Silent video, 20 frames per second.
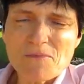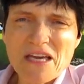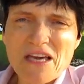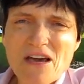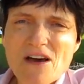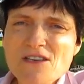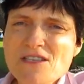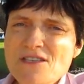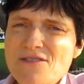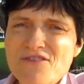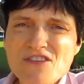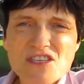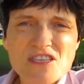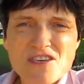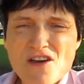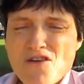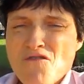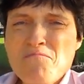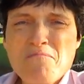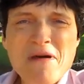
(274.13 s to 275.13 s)
because for
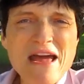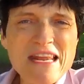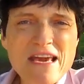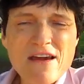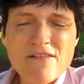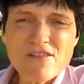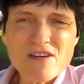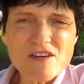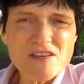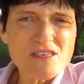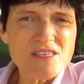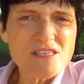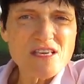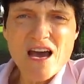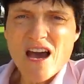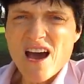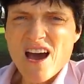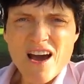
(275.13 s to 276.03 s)
so many of us,